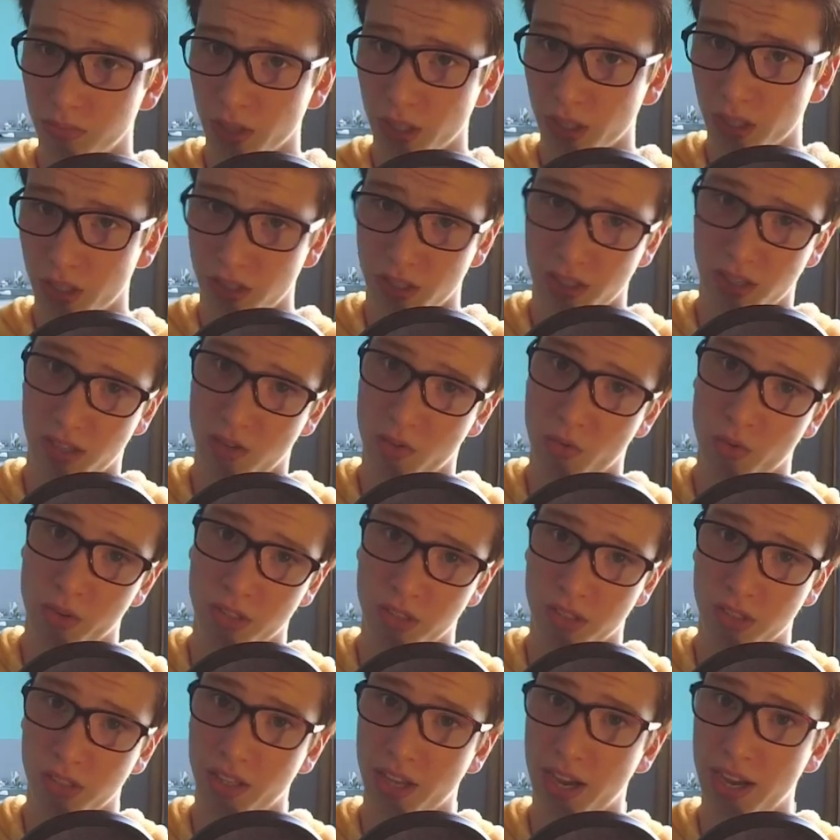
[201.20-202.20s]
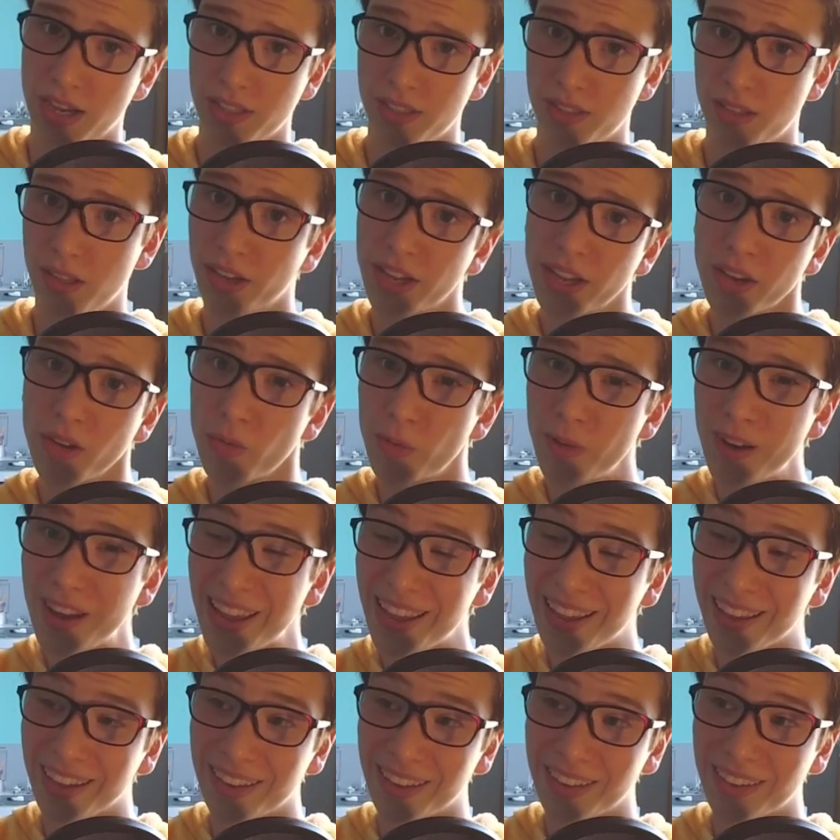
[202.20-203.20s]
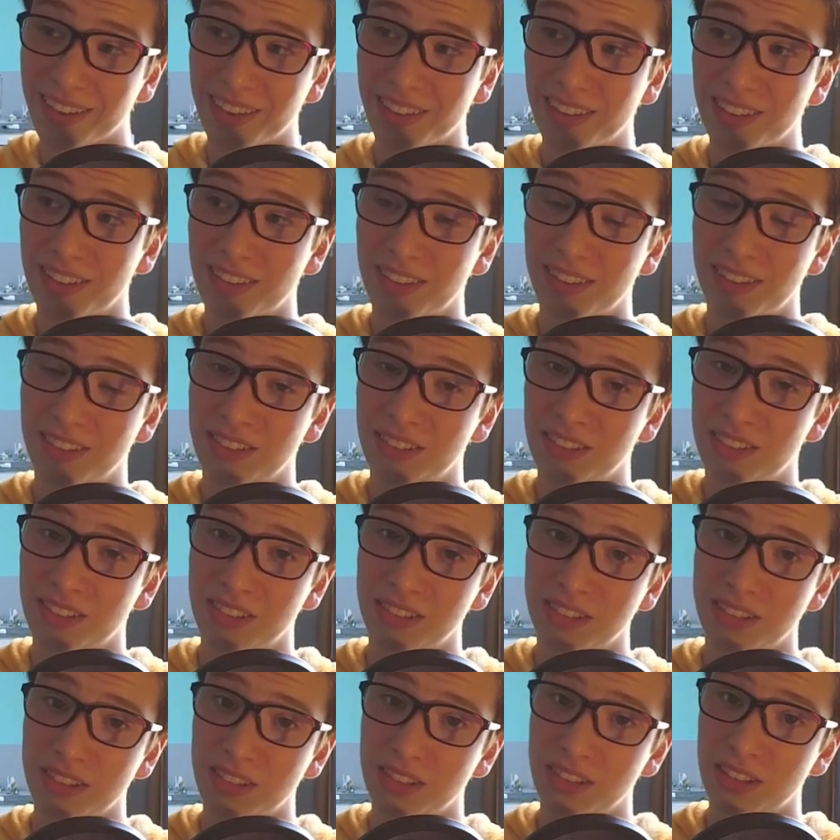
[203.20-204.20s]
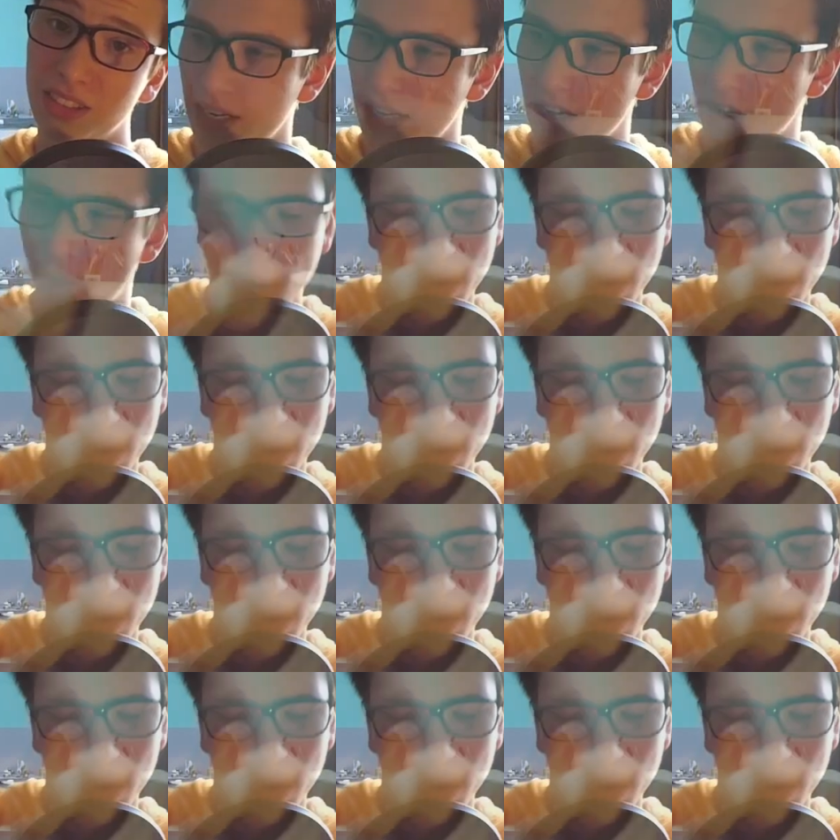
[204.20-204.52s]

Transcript: because it was a nice-looking ring. Now,